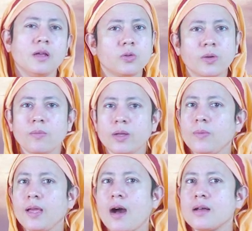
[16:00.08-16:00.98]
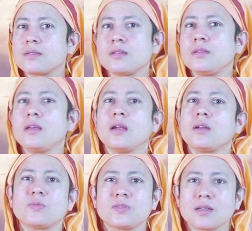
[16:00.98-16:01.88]
Today, when we ask the
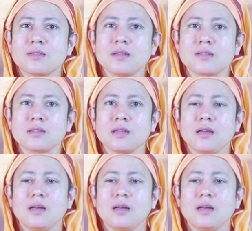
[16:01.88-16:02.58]
secret of success